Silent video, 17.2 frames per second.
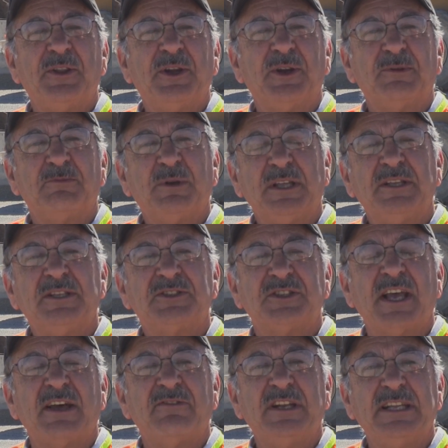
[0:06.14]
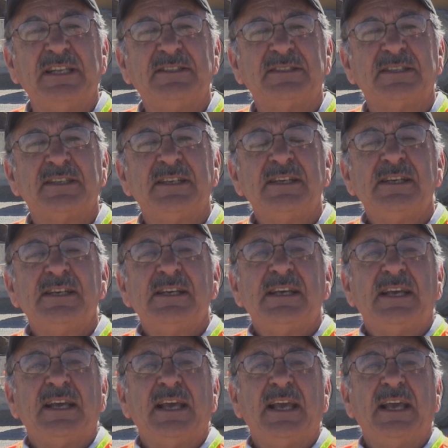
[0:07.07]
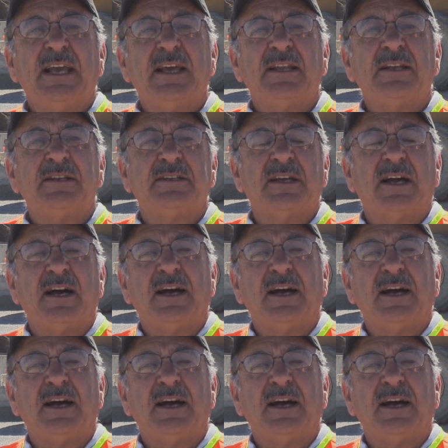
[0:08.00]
in the 70s. And